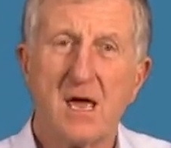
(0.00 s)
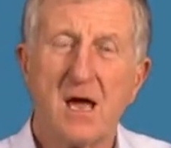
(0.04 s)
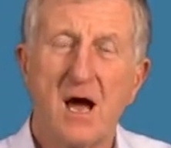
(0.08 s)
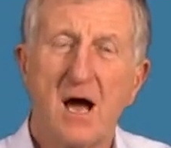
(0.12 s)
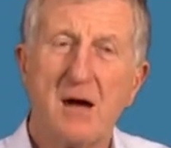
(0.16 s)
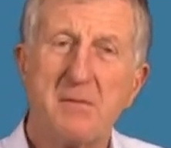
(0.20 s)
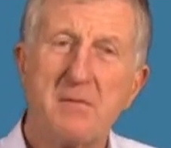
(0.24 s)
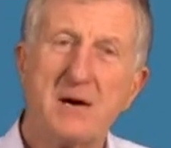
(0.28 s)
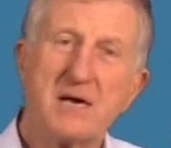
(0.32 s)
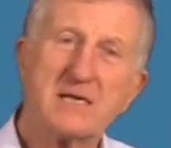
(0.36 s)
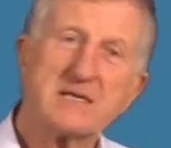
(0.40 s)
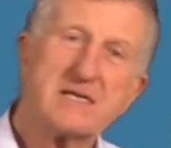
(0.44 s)

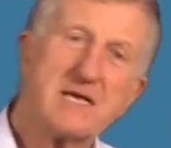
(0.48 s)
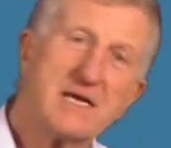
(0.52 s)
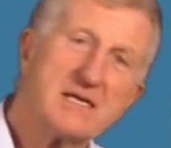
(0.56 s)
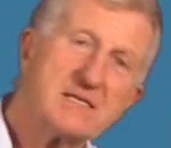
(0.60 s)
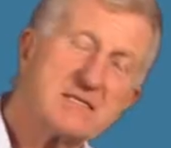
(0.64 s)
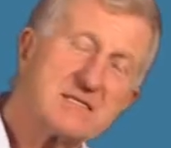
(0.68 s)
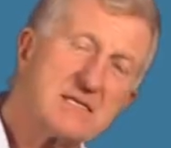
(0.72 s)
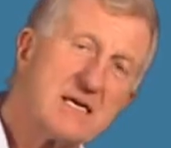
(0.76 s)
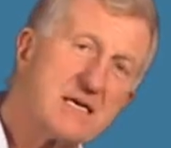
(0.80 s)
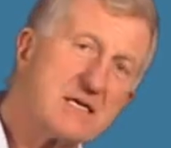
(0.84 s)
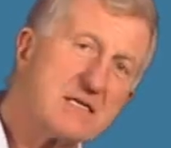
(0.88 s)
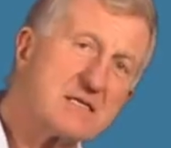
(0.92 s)
I might then
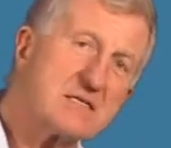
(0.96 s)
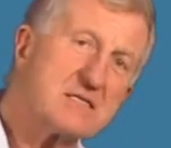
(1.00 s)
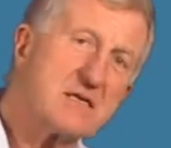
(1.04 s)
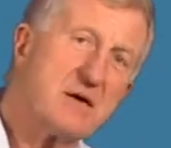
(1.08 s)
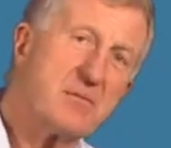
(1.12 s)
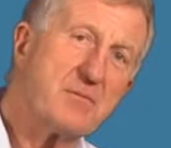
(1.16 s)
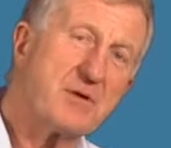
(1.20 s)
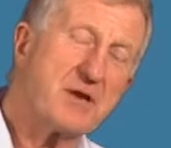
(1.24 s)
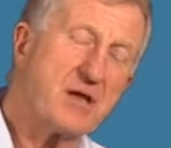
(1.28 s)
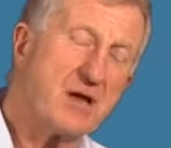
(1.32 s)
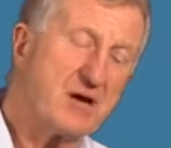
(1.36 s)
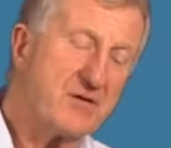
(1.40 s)
say to
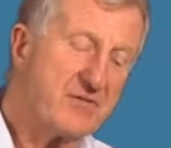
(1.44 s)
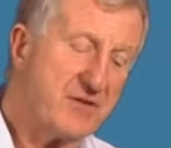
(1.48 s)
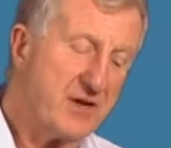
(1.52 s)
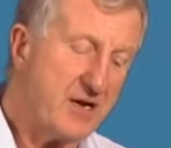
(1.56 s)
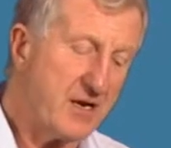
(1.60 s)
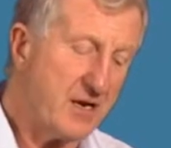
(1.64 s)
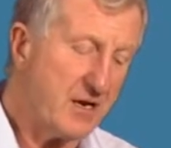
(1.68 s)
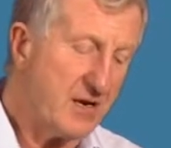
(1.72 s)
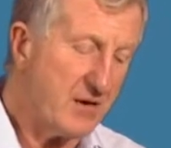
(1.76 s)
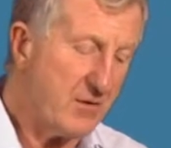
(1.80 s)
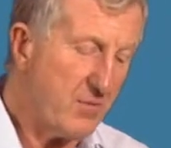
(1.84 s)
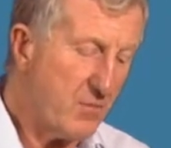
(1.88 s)
somebody over
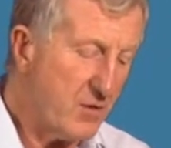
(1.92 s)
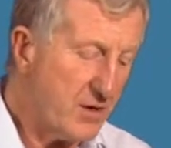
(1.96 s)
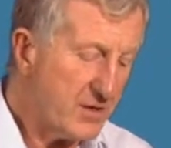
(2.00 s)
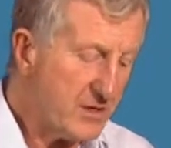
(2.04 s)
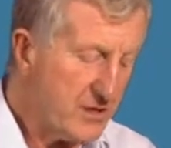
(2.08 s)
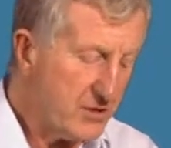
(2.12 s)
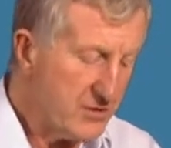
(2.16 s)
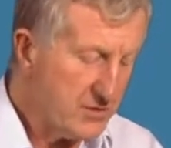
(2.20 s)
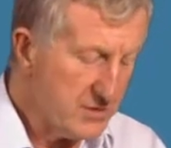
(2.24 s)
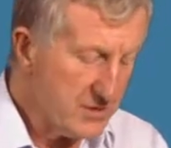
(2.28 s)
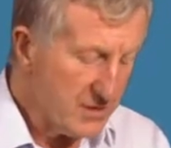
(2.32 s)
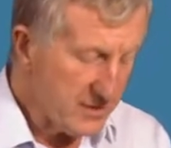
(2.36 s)
here, what do
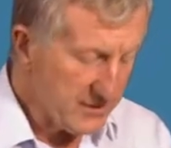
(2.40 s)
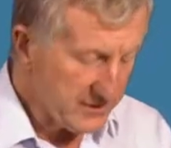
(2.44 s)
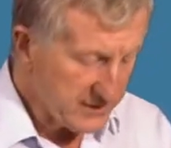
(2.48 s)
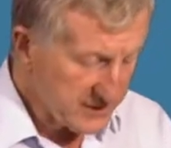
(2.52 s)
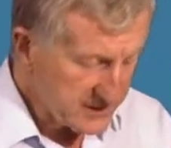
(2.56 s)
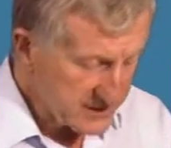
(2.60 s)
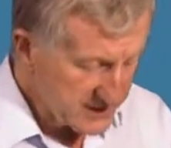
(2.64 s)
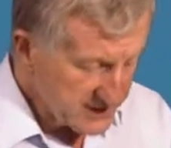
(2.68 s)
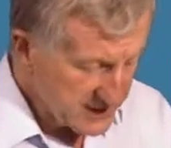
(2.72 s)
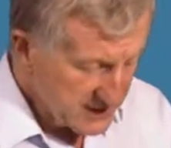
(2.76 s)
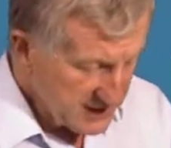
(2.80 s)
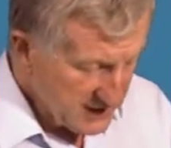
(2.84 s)
you
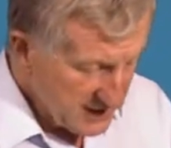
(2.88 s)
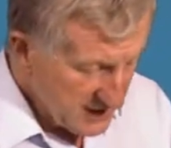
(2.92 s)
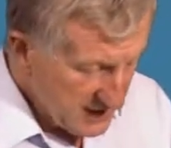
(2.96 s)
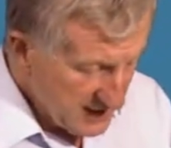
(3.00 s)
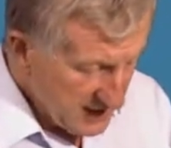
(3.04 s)
notice?